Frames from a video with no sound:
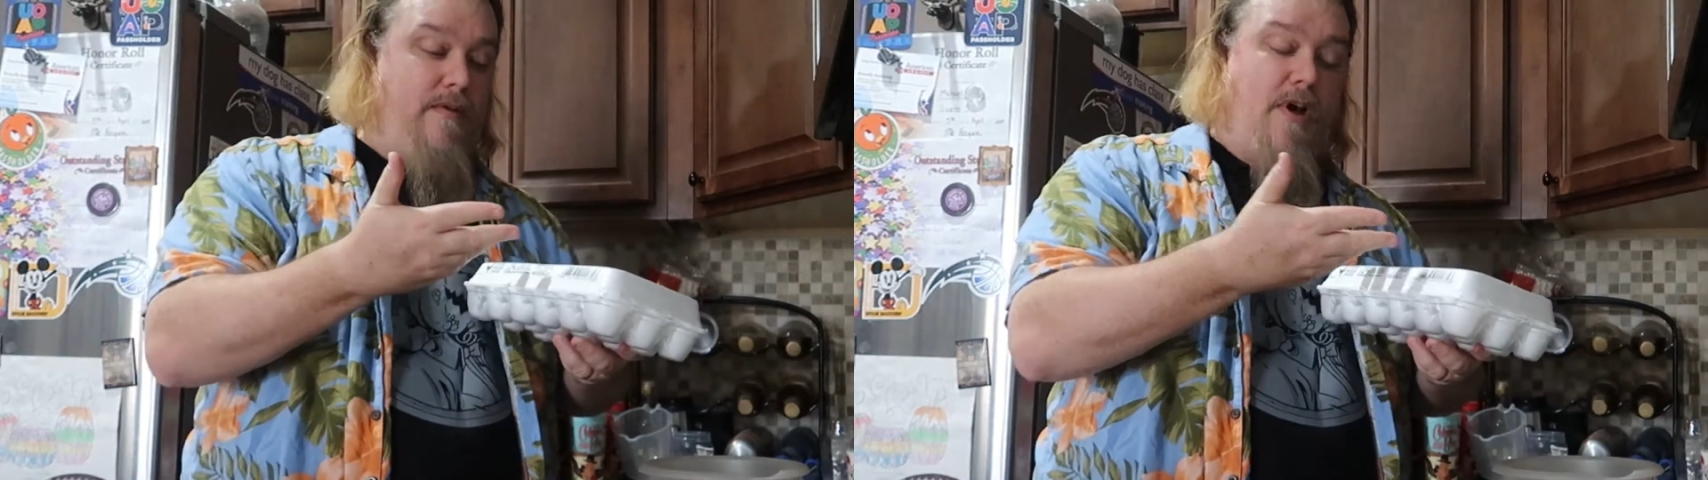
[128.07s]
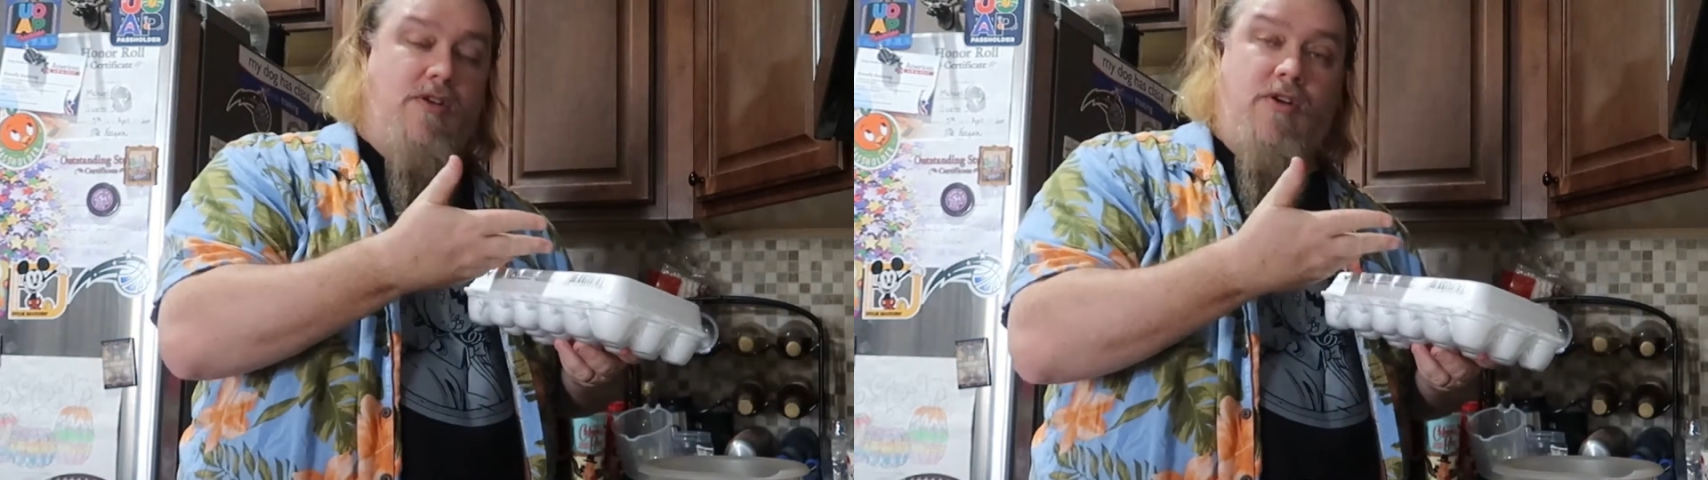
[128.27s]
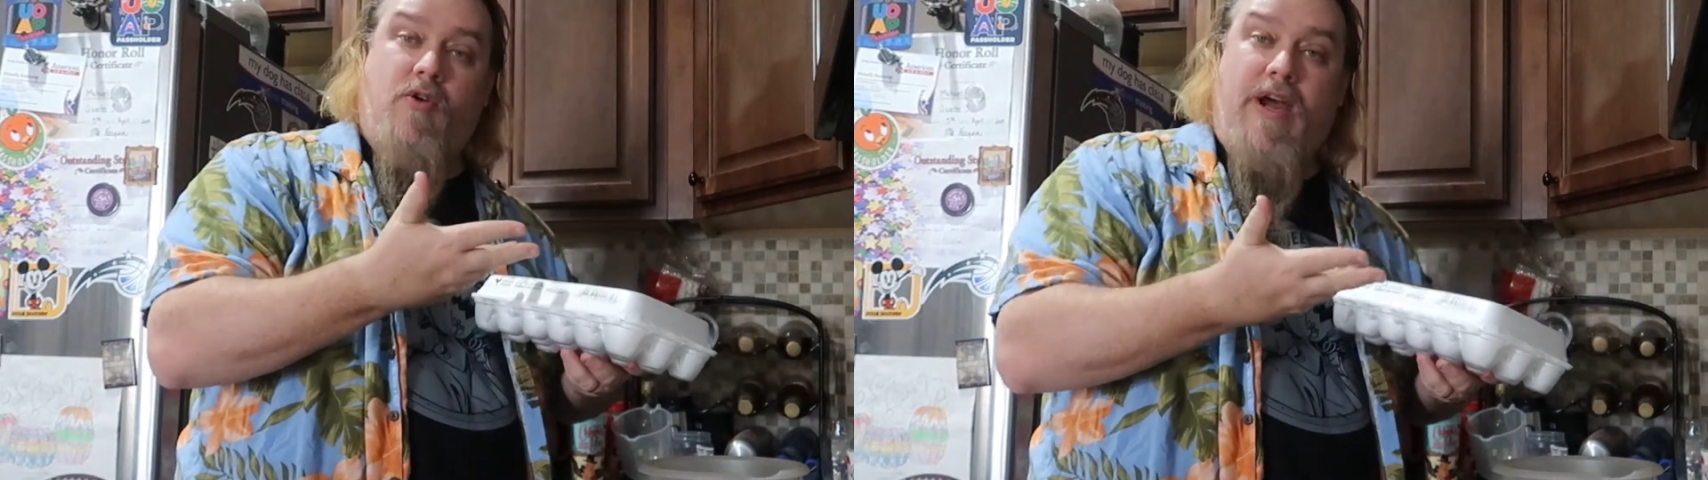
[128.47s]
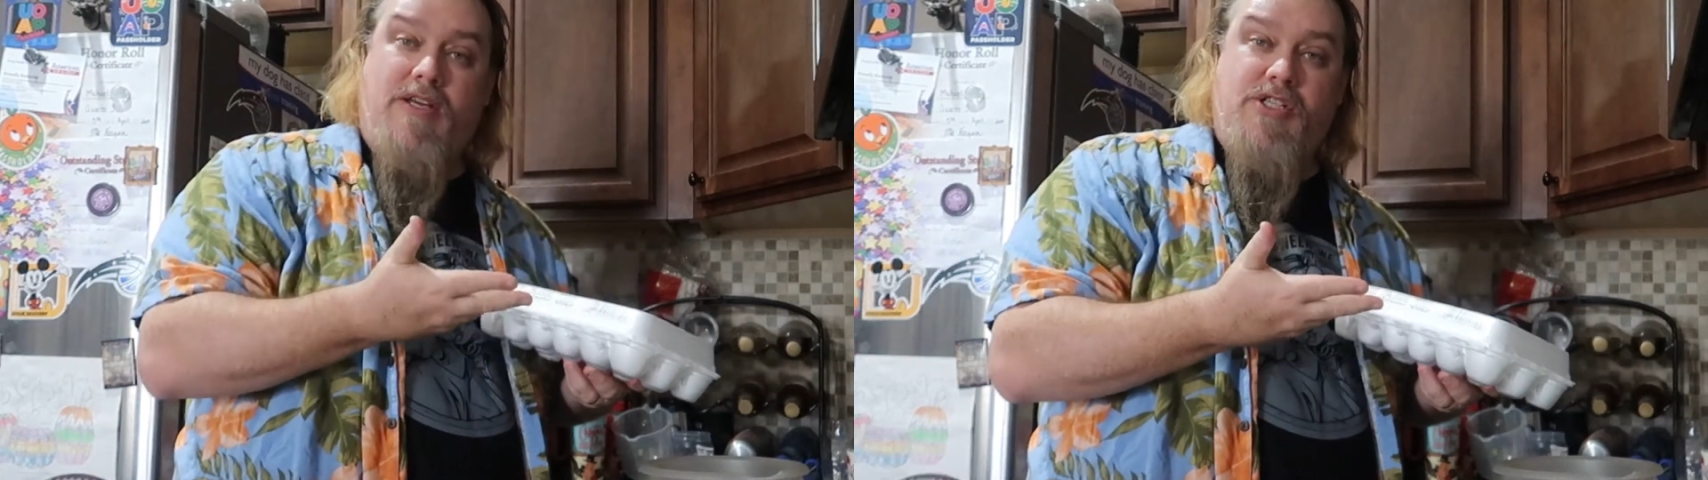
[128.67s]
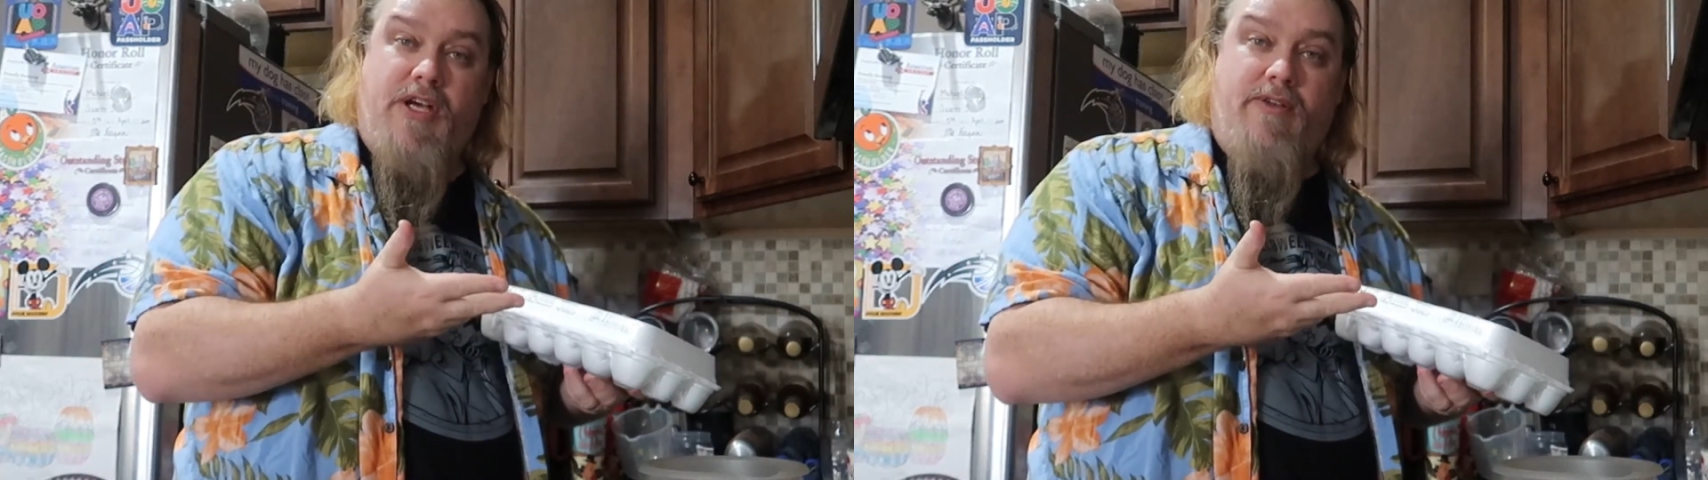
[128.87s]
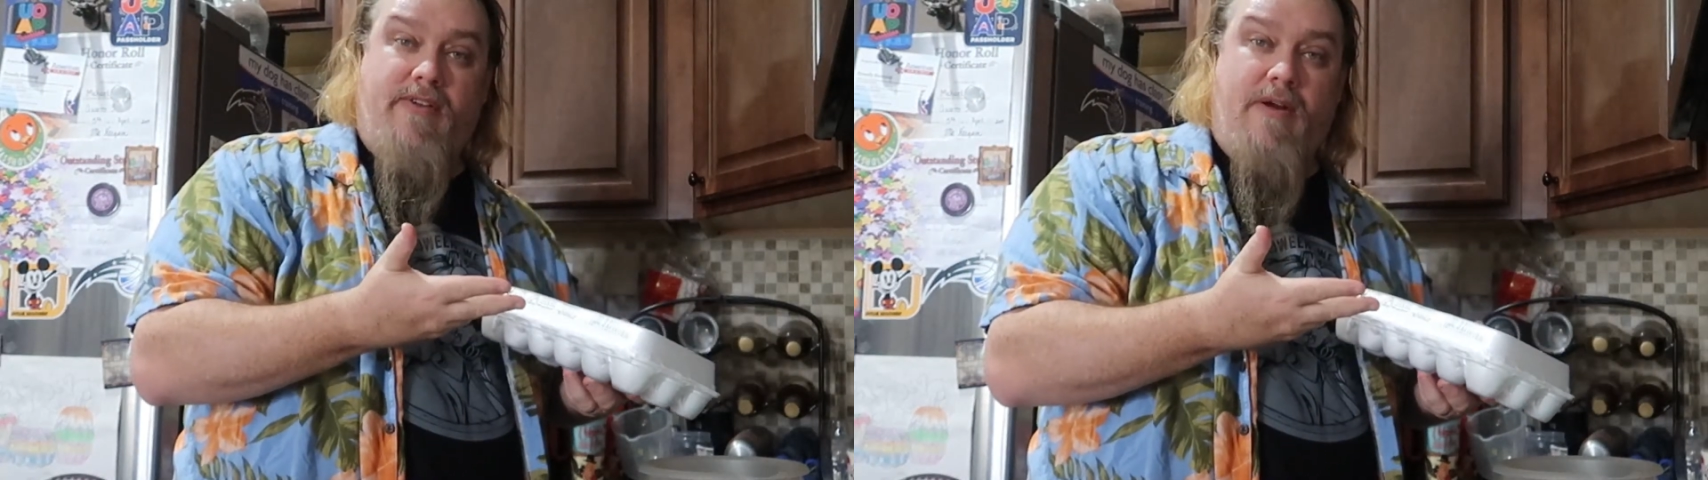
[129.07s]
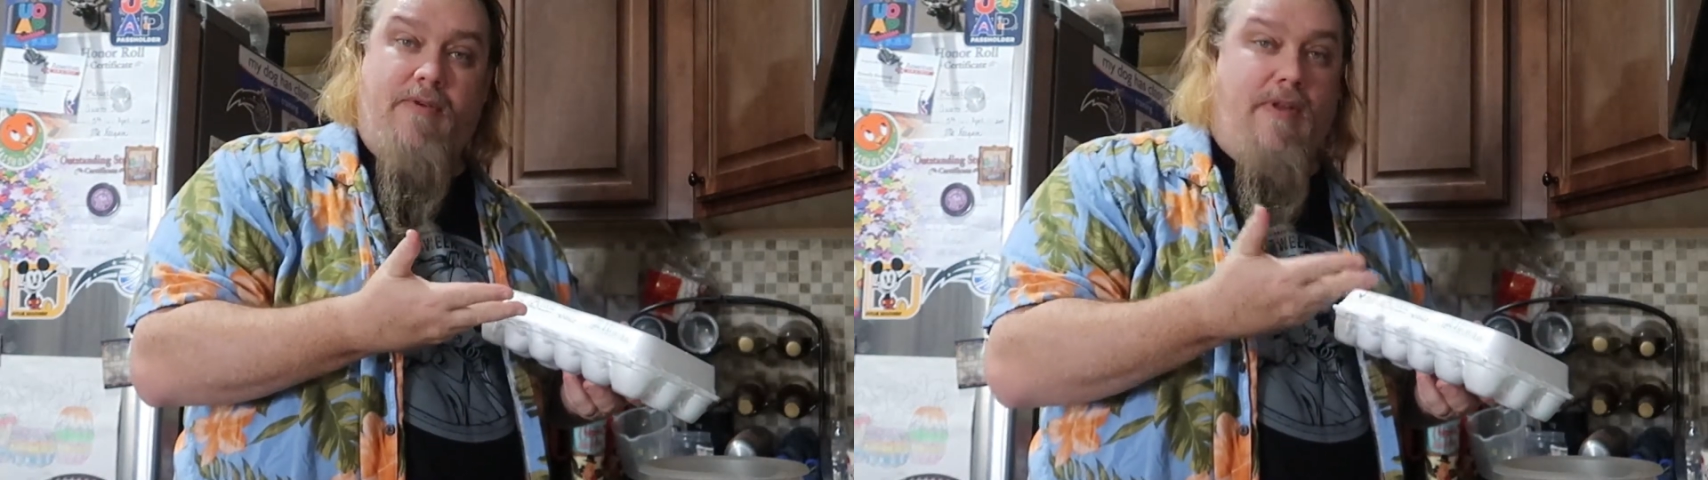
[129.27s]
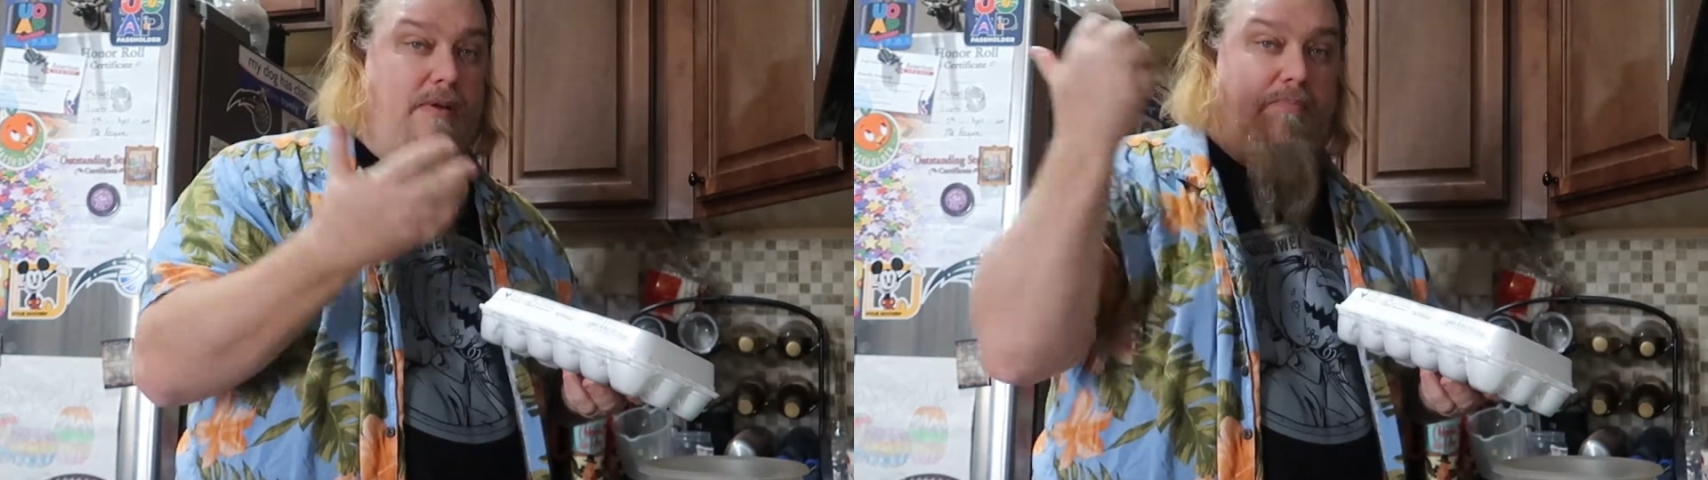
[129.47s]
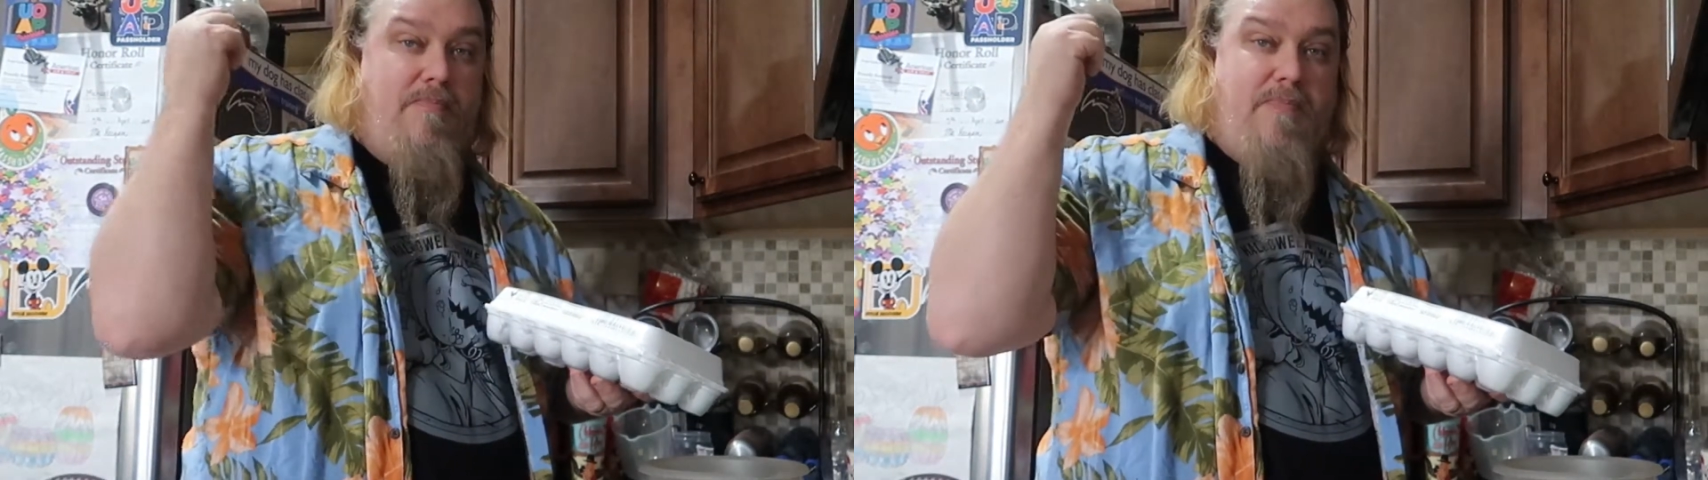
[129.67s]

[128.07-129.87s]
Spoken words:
uncracked shells and everything,